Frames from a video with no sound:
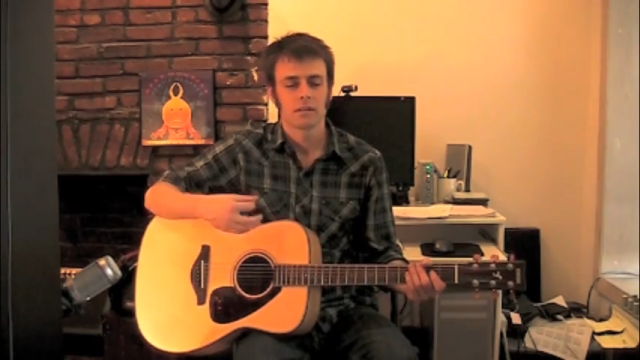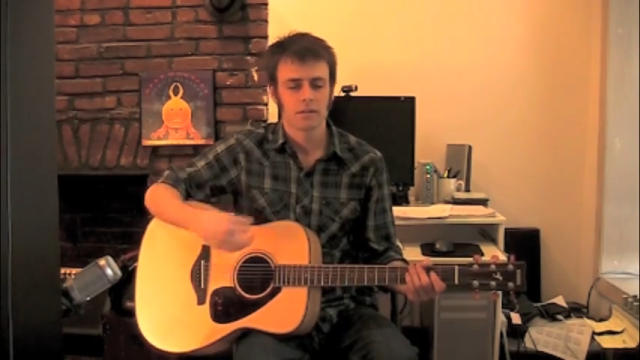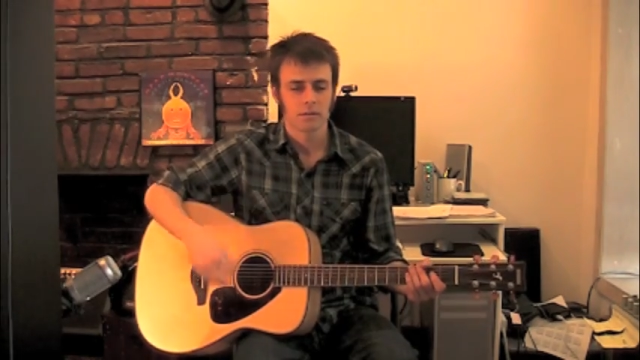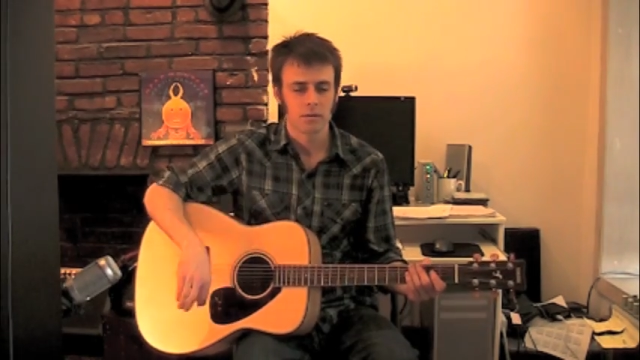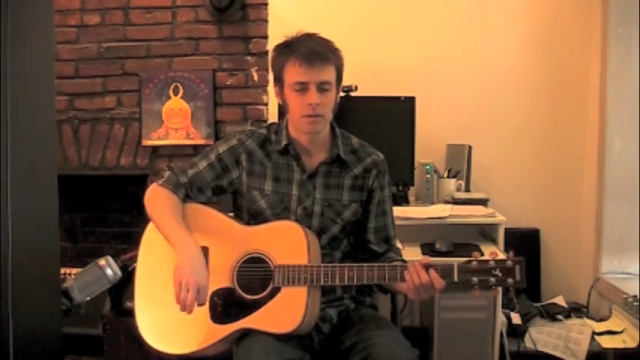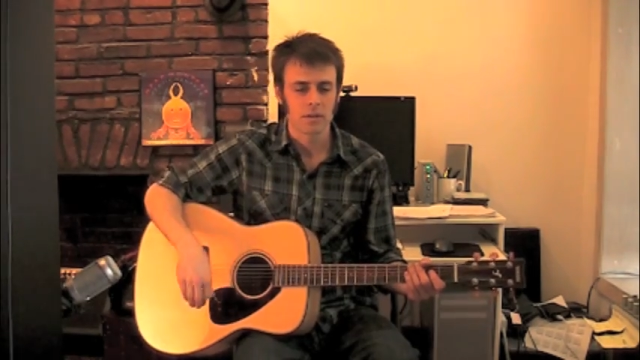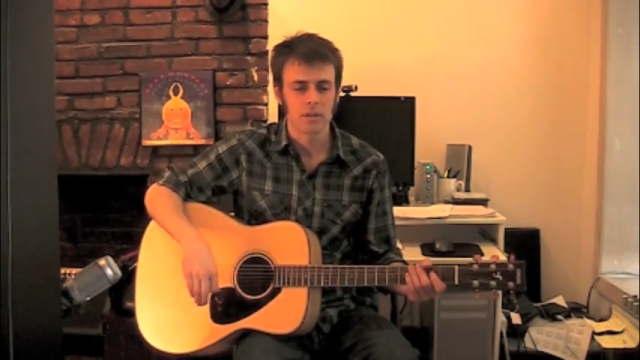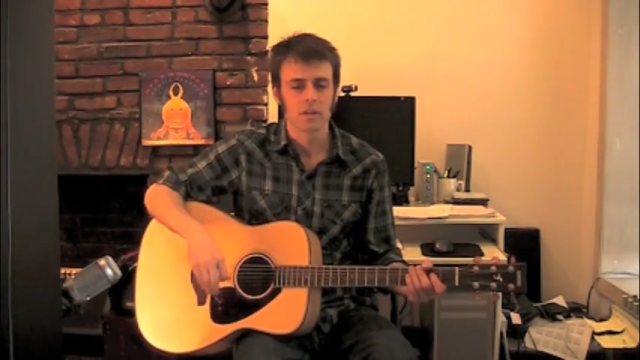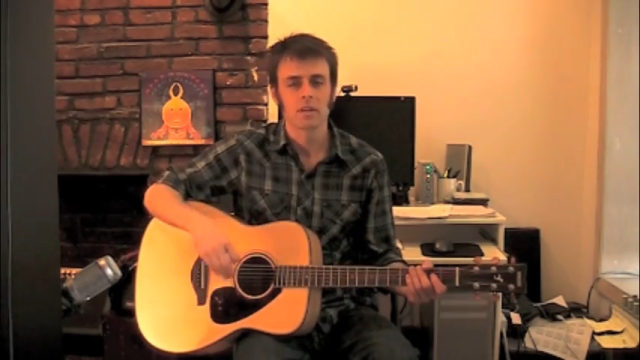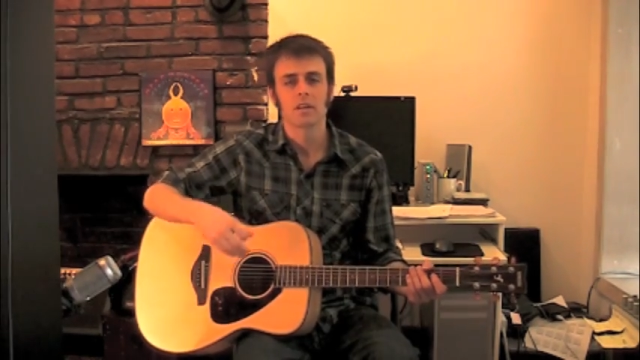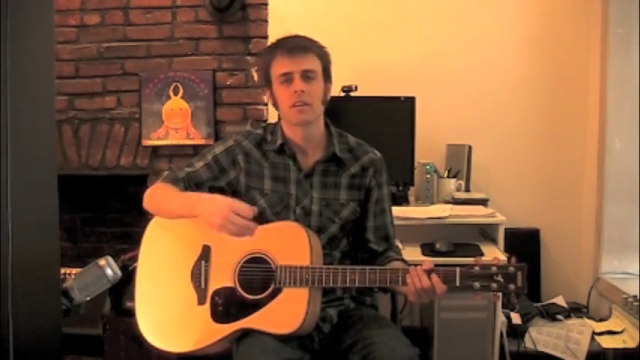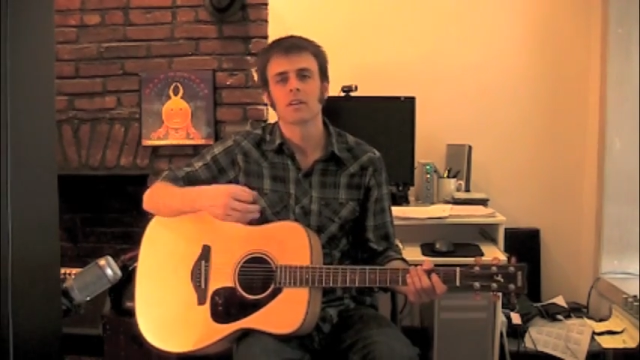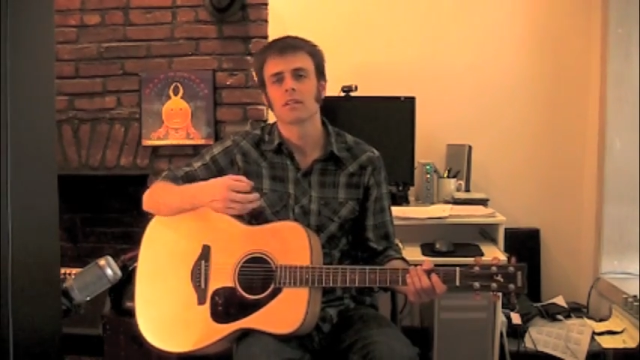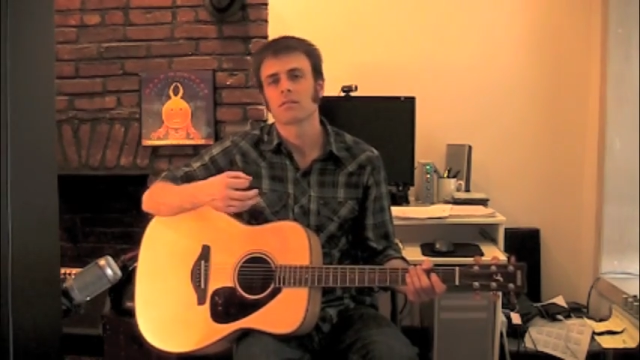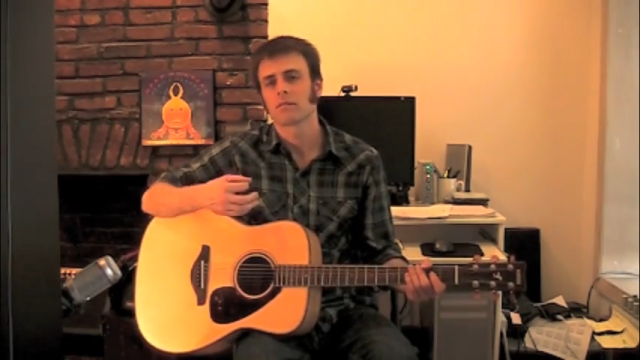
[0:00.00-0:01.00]

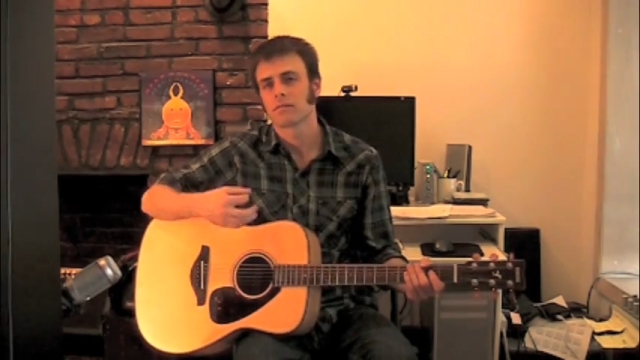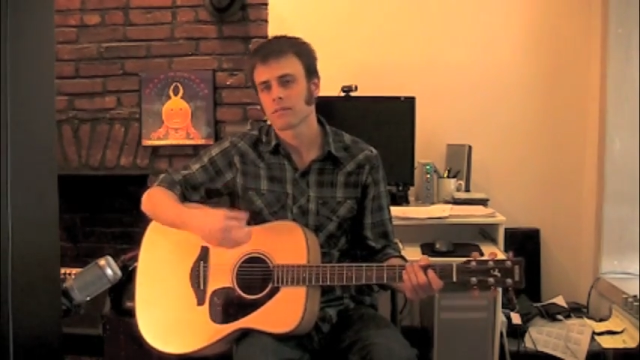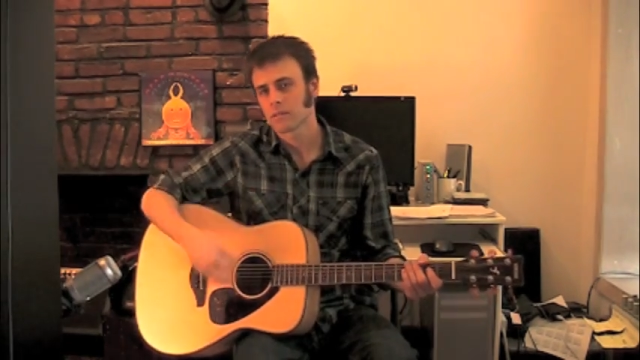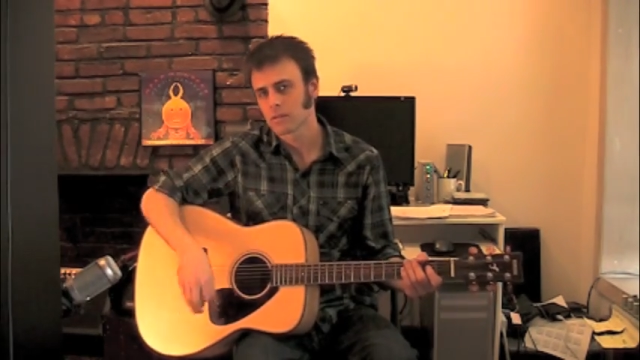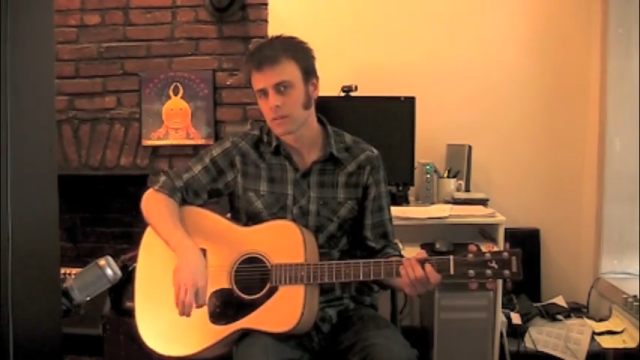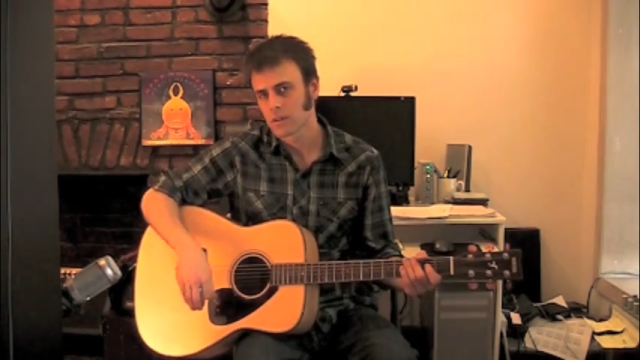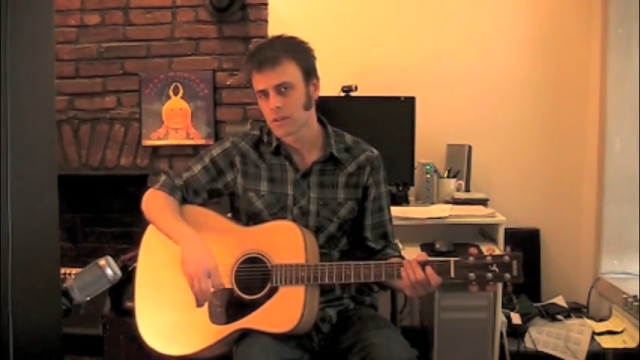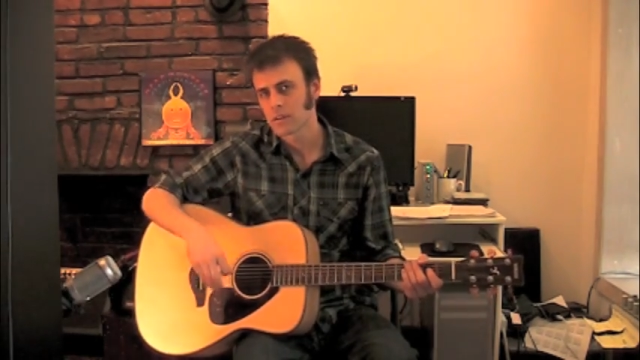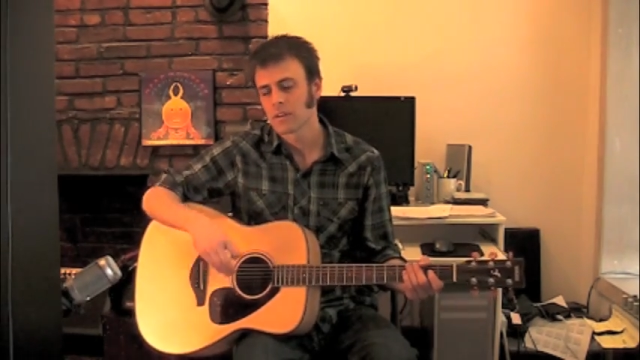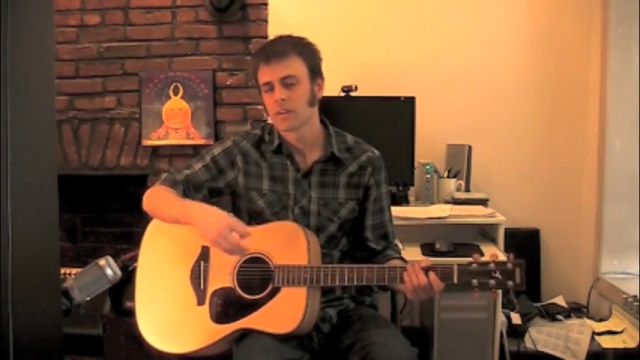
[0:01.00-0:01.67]
3, 4.